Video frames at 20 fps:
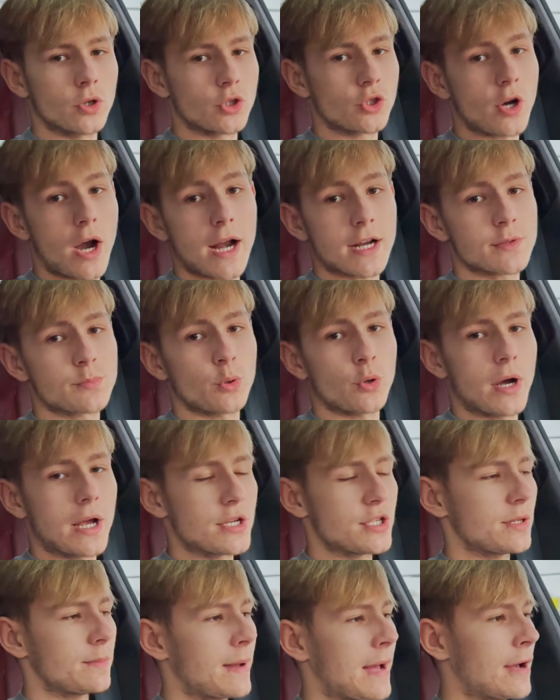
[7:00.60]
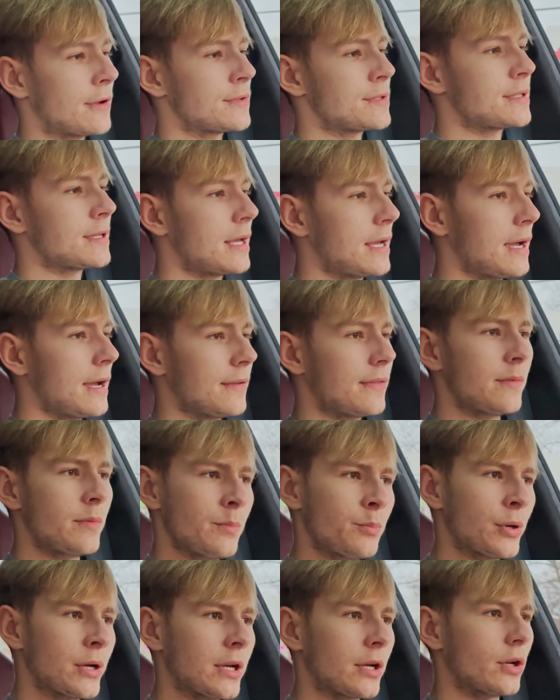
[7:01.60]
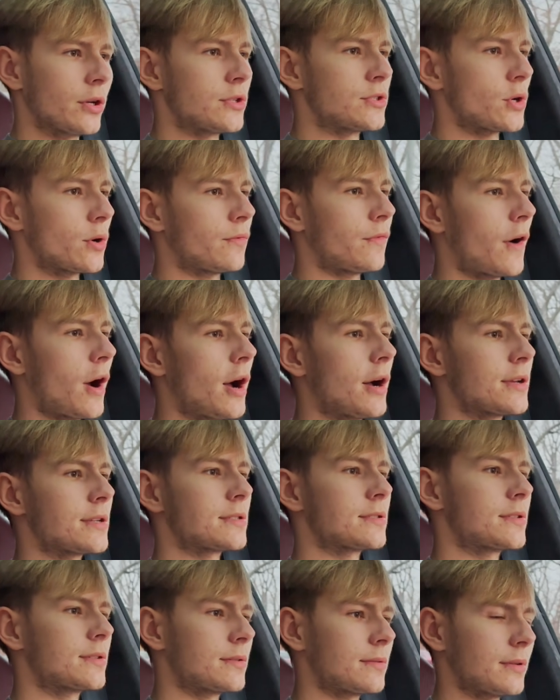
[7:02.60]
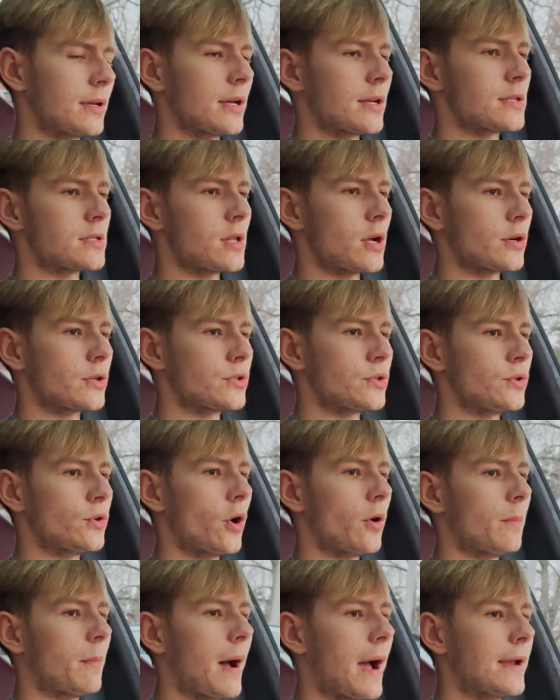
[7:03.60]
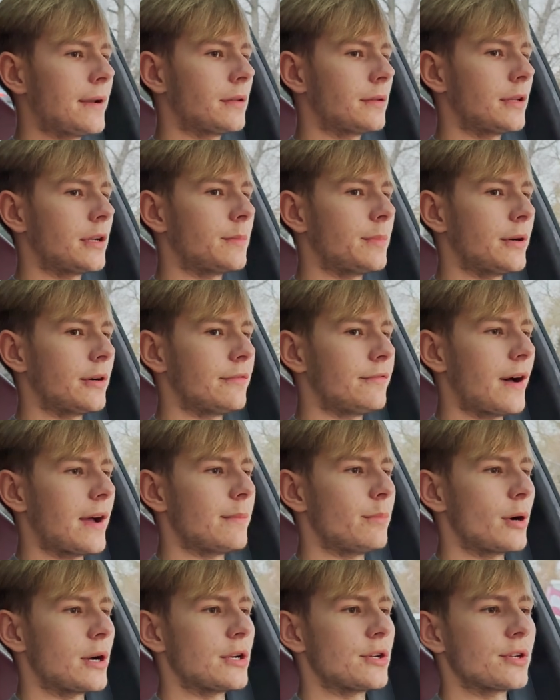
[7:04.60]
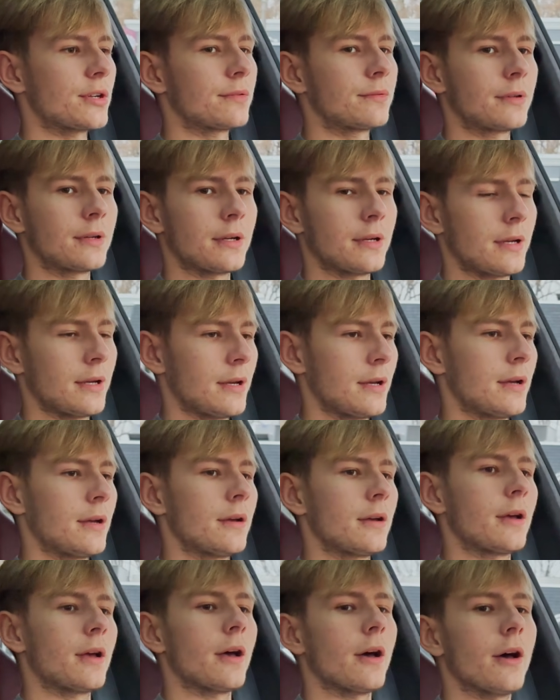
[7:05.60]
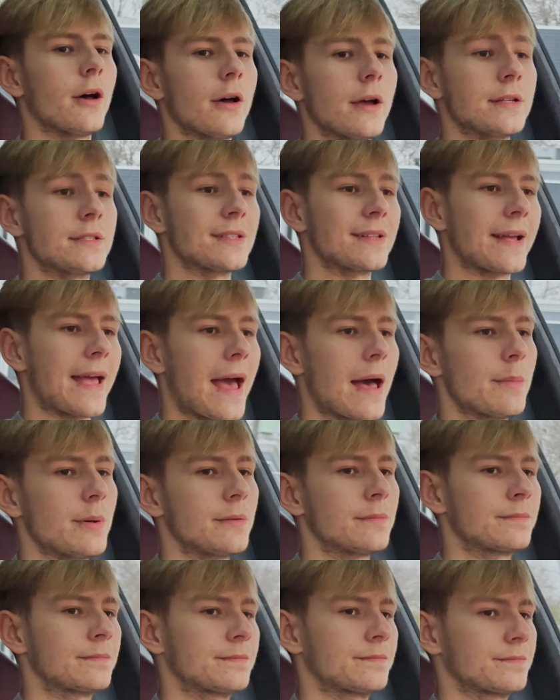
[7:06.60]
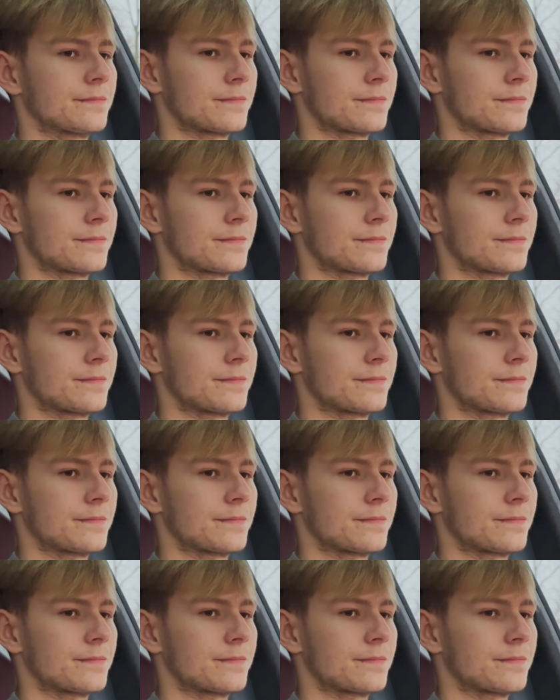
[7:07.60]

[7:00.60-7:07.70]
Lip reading: Track Sport engine mounts. They've been pretty good so far, as long as you don't mind a little bit of vibration into the cabin.